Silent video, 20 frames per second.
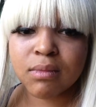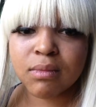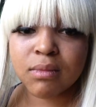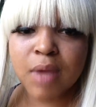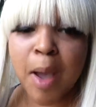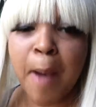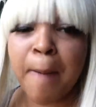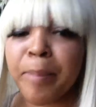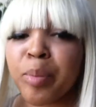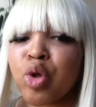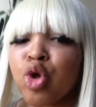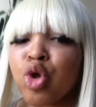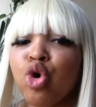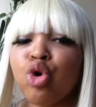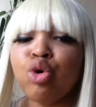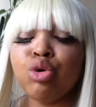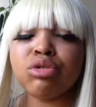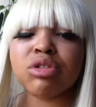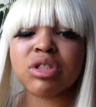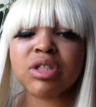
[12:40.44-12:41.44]

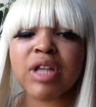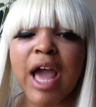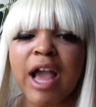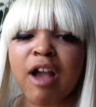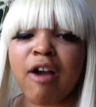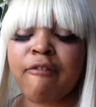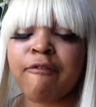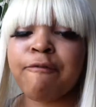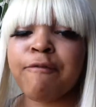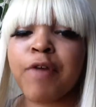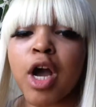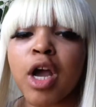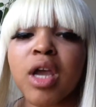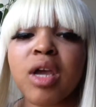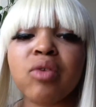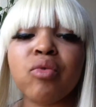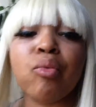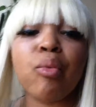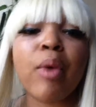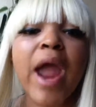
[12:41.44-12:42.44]
Abused like a
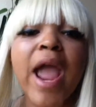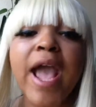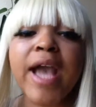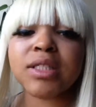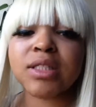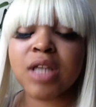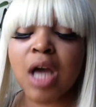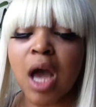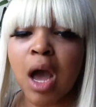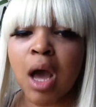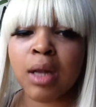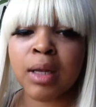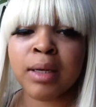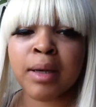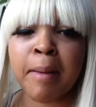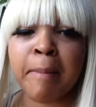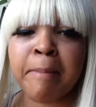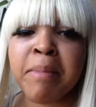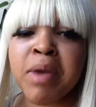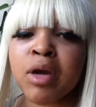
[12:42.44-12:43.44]
fucking rag doll
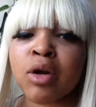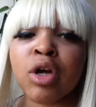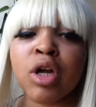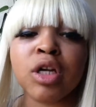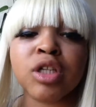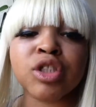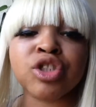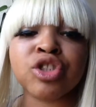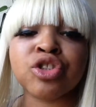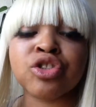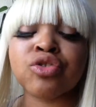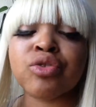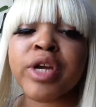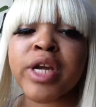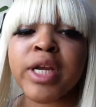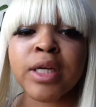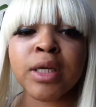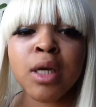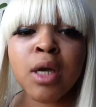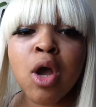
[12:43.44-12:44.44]
in the middle of the
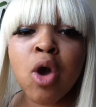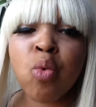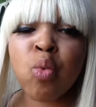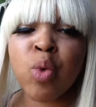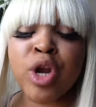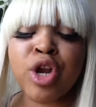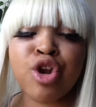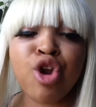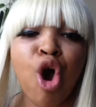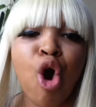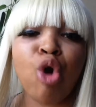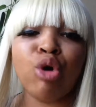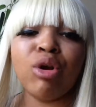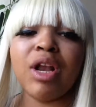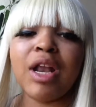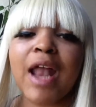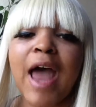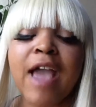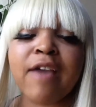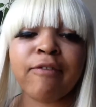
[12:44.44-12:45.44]
street with no
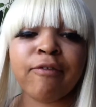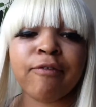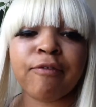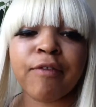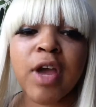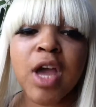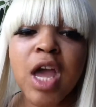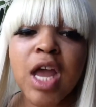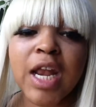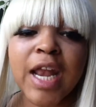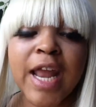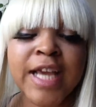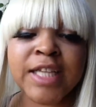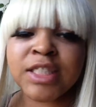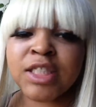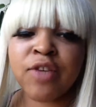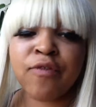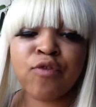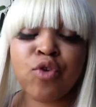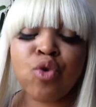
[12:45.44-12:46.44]
life,
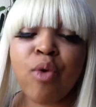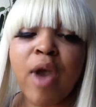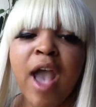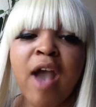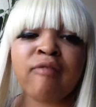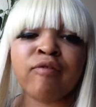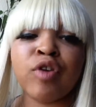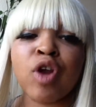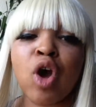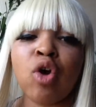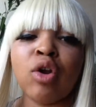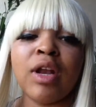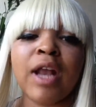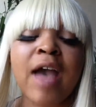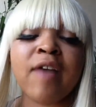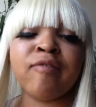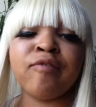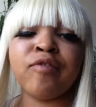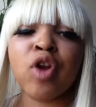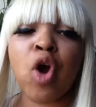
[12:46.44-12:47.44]
as if you have no
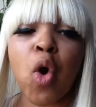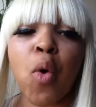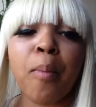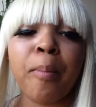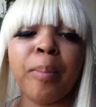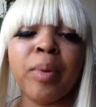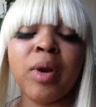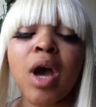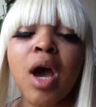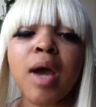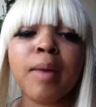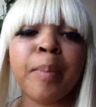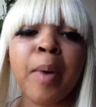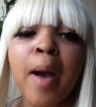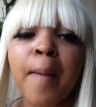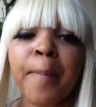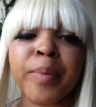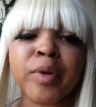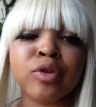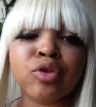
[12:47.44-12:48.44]
life, no blood
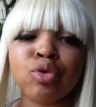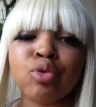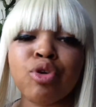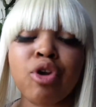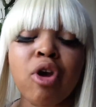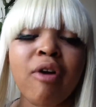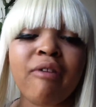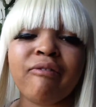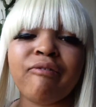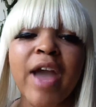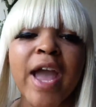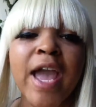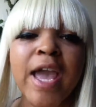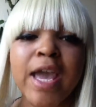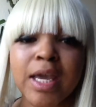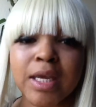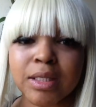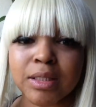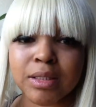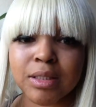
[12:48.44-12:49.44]
pumping through your
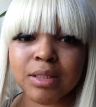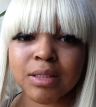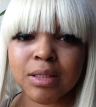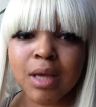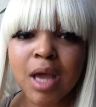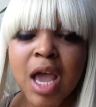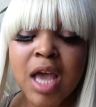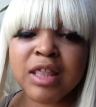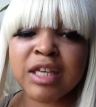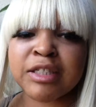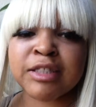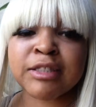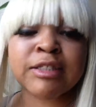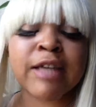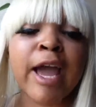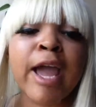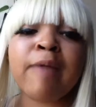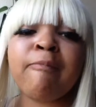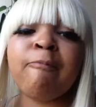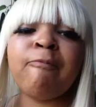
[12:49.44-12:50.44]
veins. The
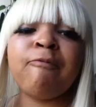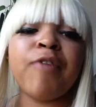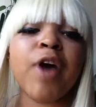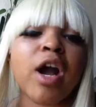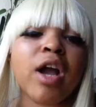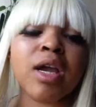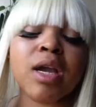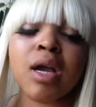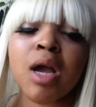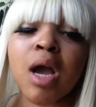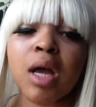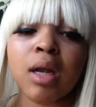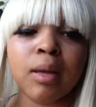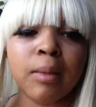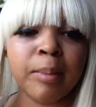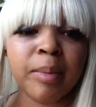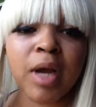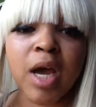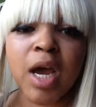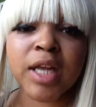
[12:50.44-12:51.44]
same fucking
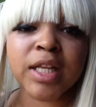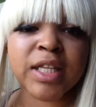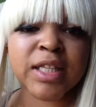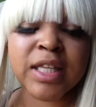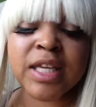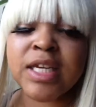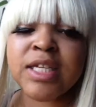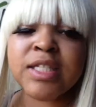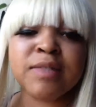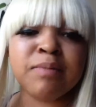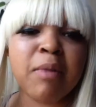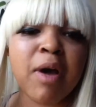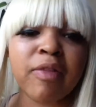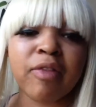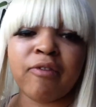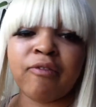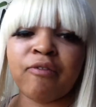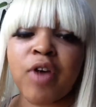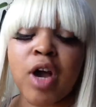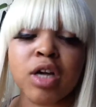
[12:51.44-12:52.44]
color blood that these
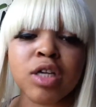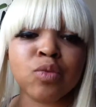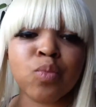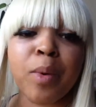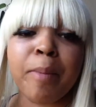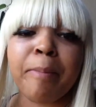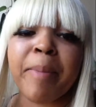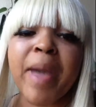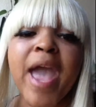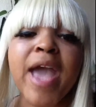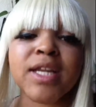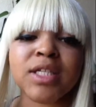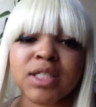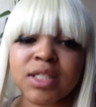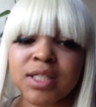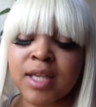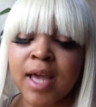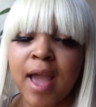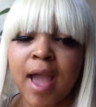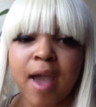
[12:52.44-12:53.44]
motherfuckers with
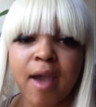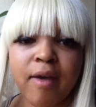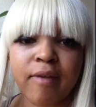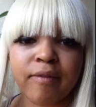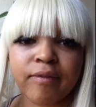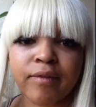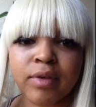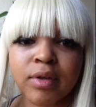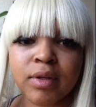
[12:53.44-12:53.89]
badges have.